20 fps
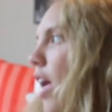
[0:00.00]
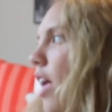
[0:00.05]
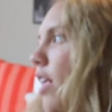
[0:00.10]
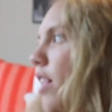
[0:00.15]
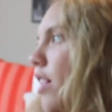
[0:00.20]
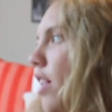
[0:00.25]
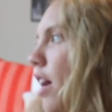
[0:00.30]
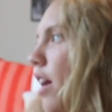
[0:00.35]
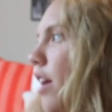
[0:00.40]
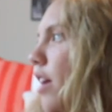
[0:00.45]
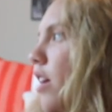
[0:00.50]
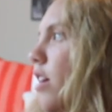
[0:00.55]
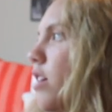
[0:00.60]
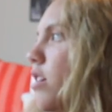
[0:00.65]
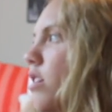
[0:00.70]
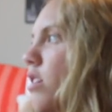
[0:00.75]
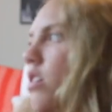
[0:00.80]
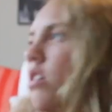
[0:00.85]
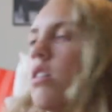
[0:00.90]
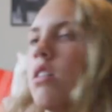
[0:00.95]
and like
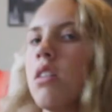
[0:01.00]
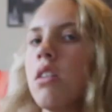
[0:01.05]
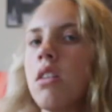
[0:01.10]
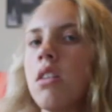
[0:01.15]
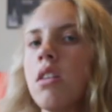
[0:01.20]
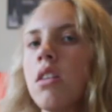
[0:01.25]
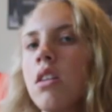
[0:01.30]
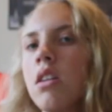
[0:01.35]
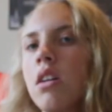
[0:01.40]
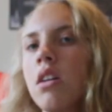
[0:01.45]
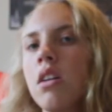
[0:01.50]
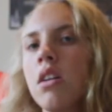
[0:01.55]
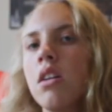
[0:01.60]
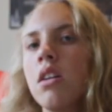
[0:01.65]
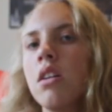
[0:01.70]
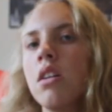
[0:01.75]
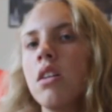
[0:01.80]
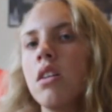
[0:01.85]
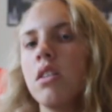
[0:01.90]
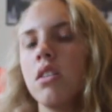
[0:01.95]

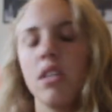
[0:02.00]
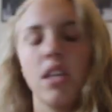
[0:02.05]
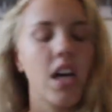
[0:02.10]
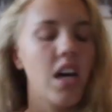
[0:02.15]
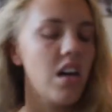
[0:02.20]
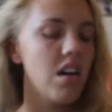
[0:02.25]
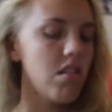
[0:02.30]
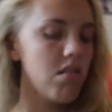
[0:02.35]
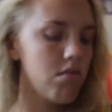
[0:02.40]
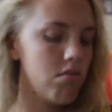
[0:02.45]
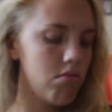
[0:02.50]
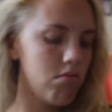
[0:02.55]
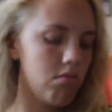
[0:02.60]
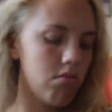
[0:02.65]
yeah.